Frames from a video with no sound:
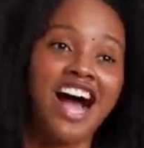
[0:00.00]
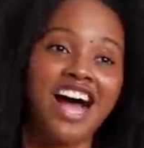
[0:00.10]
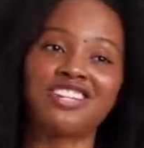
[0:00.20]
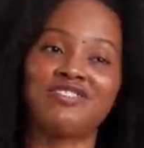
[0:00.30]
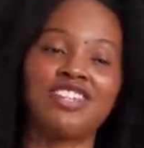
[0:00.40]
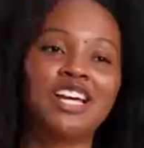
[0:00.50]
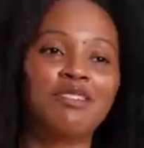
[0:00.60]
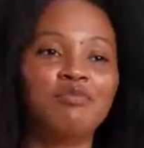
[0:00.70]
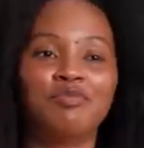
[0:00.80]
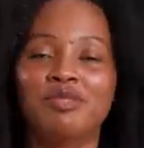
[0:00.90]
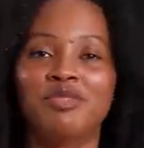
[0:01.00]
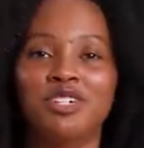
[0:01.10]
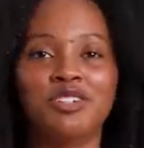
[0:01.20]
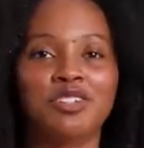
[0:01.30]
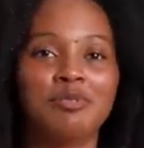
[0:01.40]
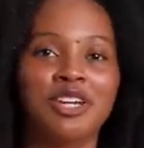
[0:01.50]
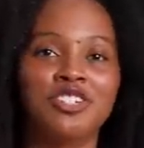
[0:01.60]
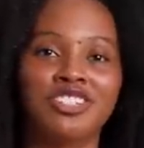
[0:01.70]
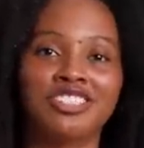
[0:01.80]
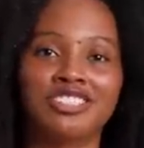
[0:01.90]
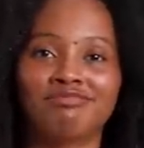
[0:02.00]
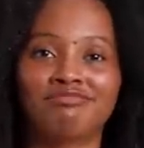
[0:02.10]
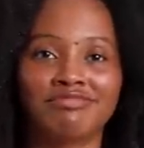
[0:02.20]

I just feel like women don't know the metrics.